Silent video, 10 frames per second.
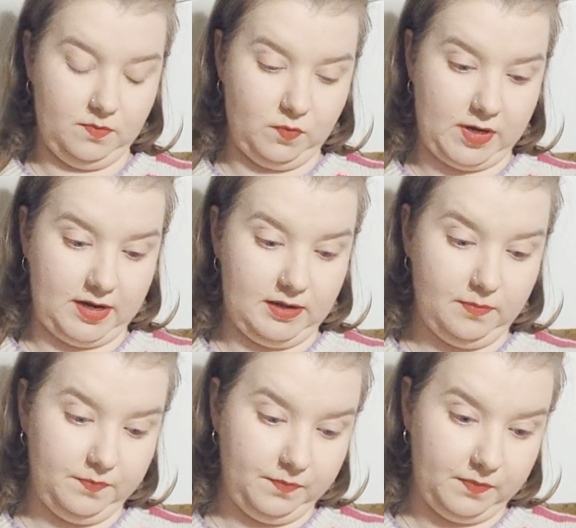
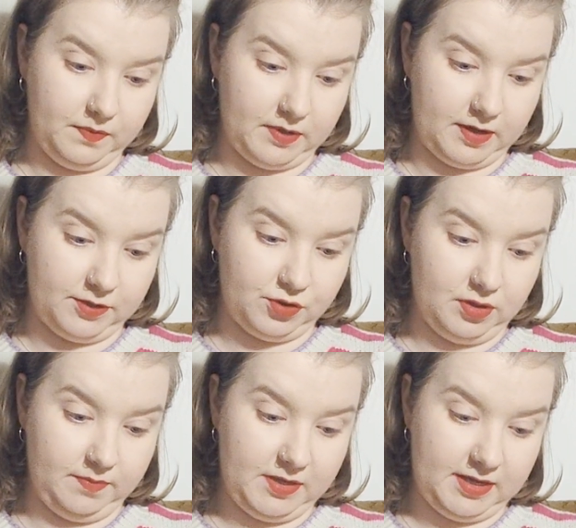I'll
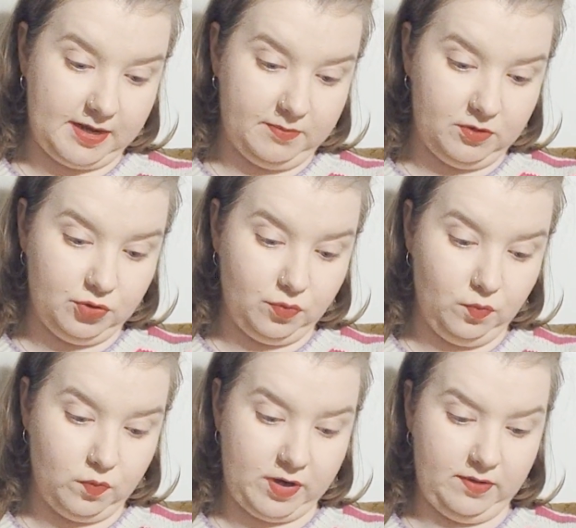actually be able to
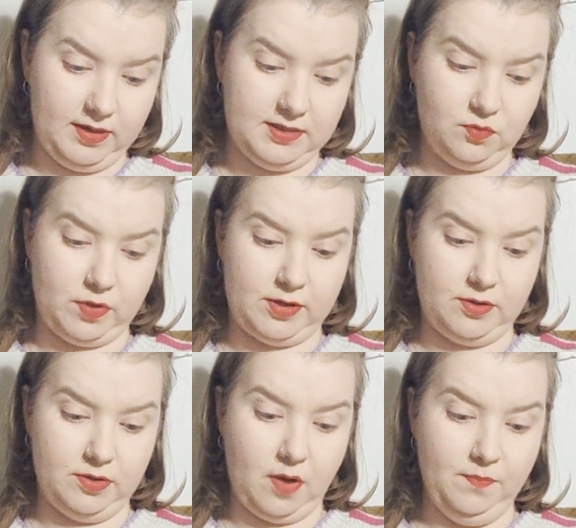wear this
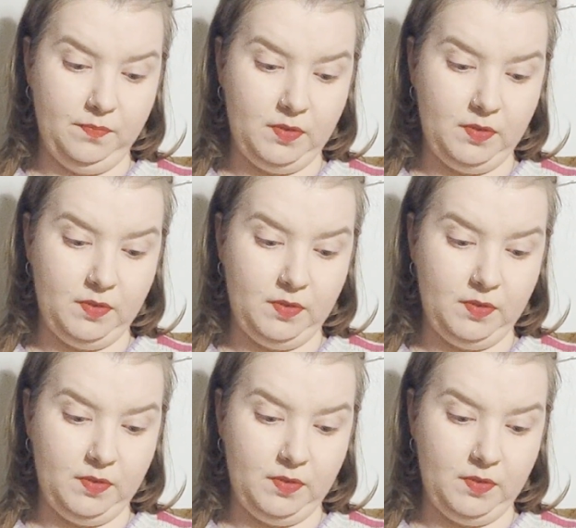sweater, the